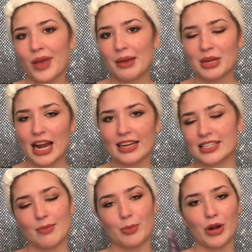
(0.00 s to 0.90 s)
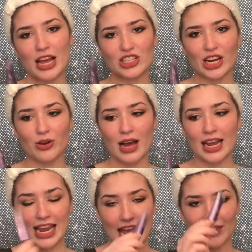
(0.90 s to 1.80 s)
I mean, anytime I put eyeshadow on,
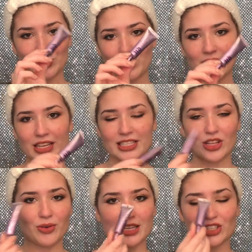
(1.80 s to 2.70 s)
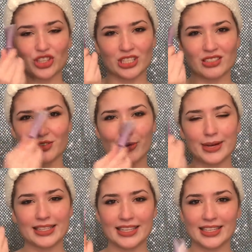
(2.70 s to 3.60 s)
I have to wear this, otherwise it just
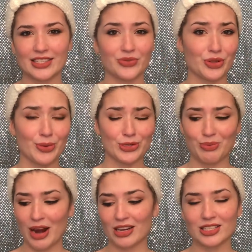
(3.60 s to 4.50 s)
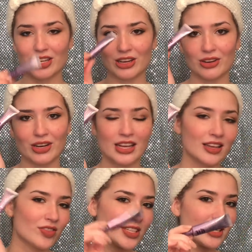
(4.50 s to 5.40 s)
creases for the most part, so
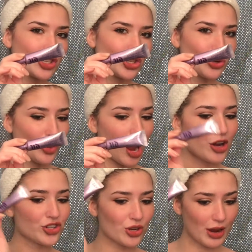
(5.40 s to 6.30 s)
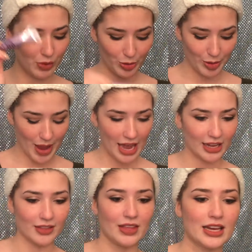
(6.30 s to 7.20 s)
this isn't too large, so I will be
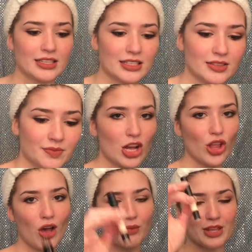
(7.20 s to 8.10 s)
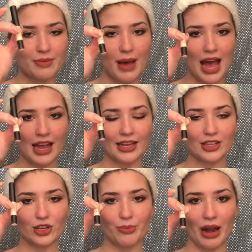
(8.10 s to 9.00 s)
packing this, along with my
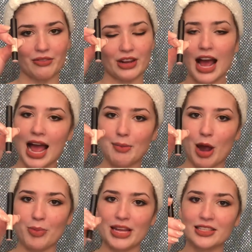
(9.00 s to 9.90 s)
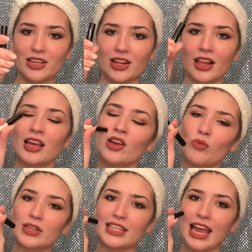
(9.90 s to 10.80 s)
little Benefit Highbrow Pencil.
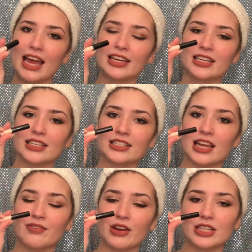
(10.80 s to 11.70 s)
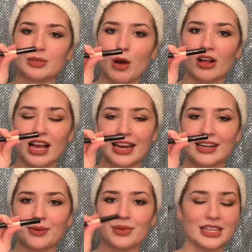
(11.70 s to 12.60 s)
Once again, it is a very small
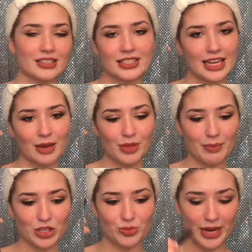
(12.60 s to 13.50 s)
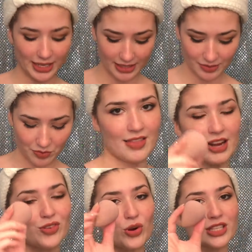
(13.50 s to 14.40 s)
item, it doesn't take up that much space. And then
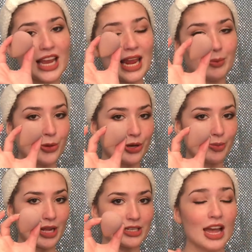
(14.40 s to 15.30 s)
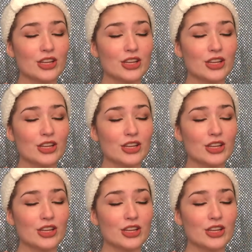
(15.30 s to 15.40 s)
of course, a beauty blender.